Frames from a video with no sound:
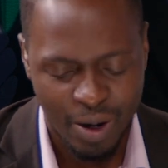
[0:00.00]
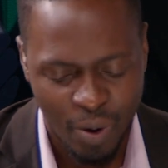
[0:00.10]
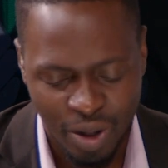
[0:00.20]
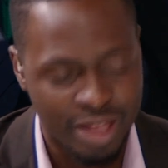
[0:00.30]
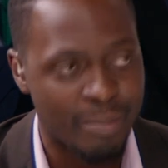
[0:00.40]

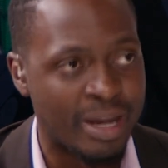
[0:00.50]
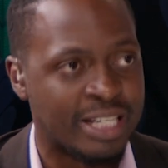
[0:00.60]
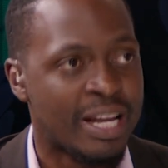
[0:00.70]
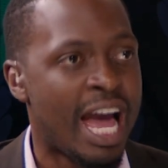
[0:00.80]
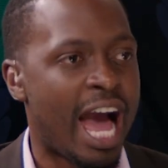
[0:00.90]
on The Mint.
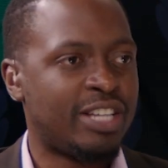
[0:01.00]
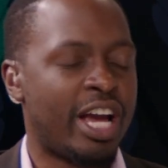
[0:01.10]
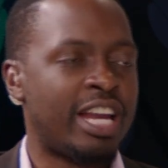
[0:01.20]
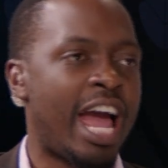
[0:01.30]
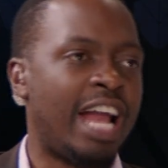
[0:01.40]

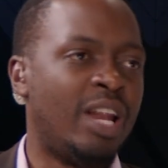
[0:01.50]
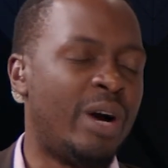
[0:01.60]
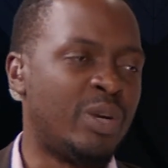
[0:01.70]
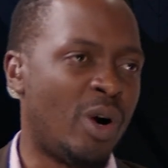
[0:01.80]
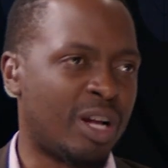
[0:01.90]
Aishan, hello
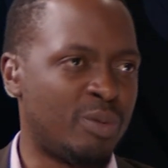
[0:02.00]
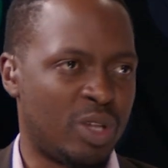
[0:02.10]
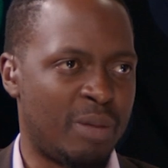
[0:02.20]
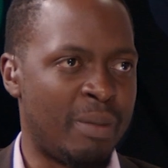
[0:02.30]
and welcome to The